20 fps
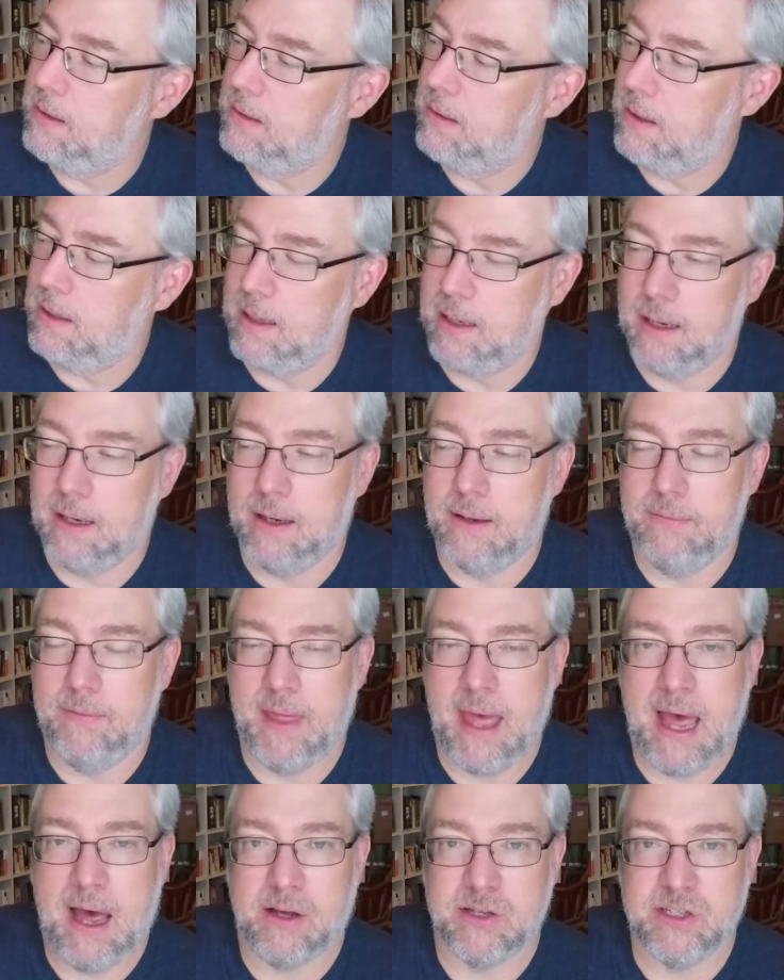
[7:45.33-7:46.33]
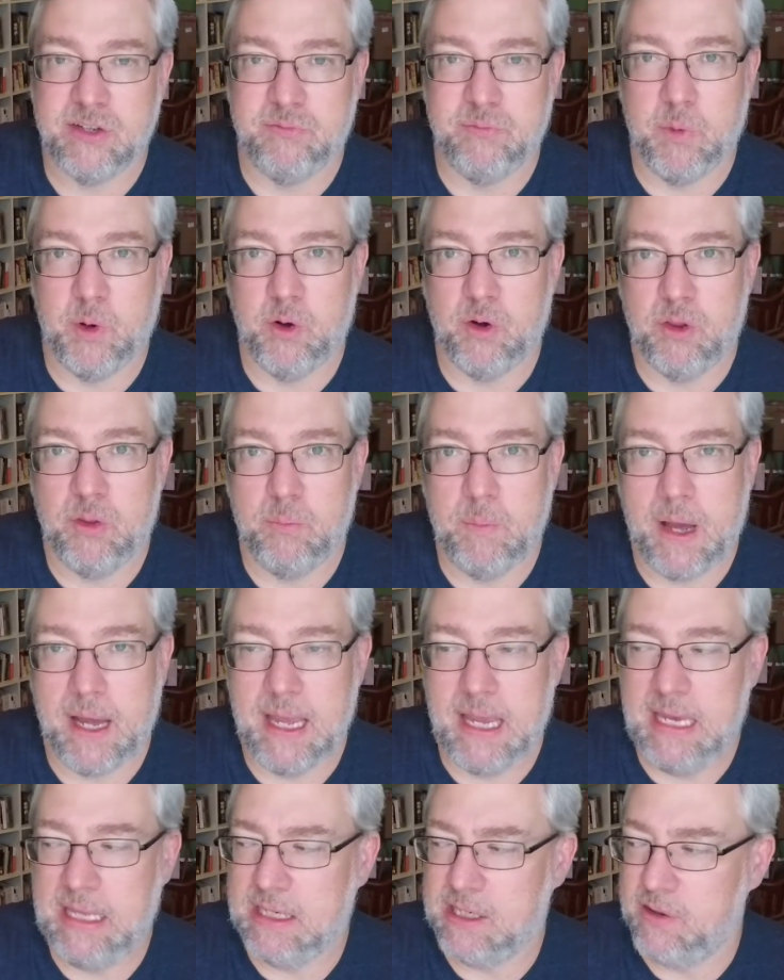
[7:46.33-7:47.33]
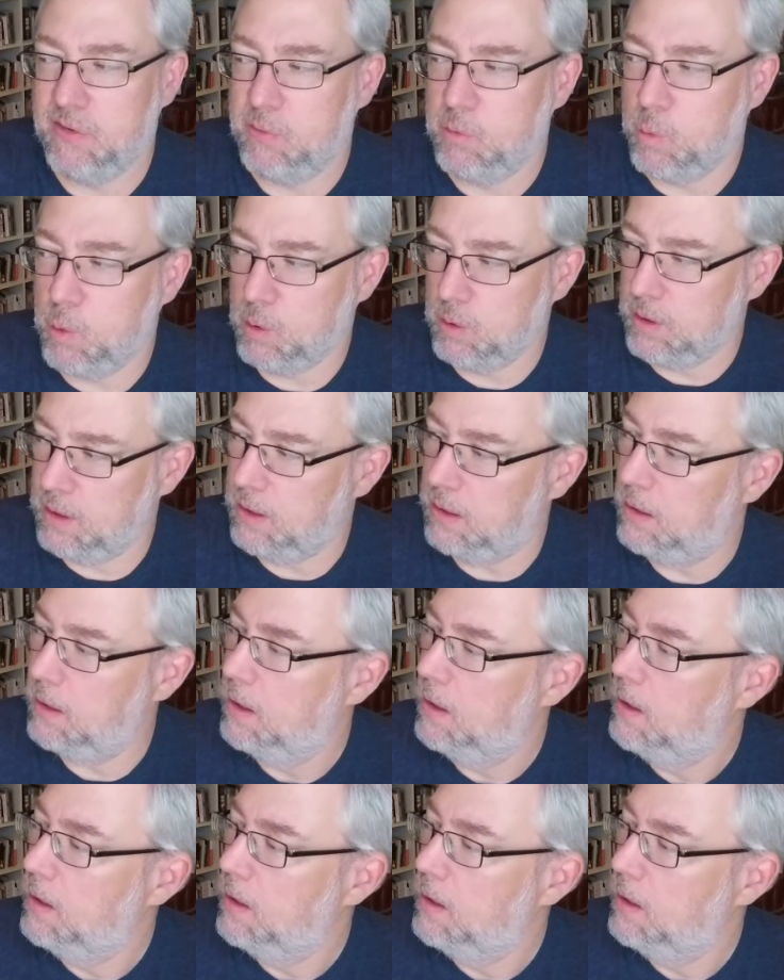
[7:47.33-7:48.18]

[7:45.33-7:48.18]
The House of Mirth by Edith Wharton.